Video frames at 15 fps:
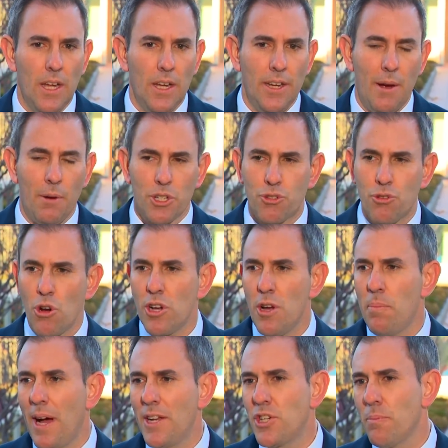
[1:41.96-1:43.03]
Now, a stronger
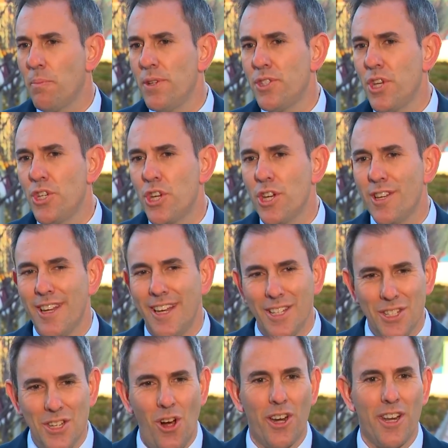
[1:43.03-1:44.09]
budget position
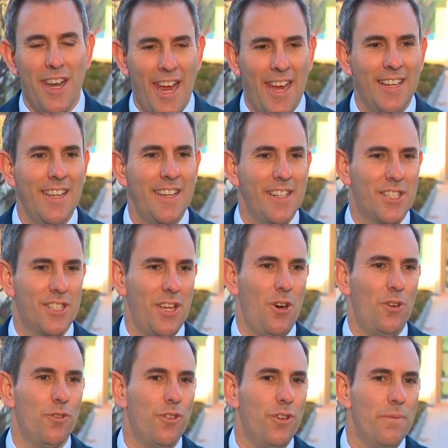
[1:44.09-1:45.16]
is not an end in
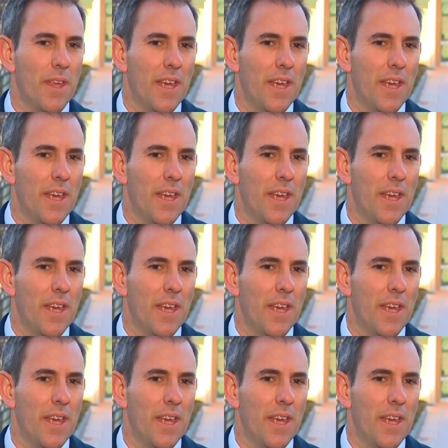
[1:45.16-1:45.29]
itself.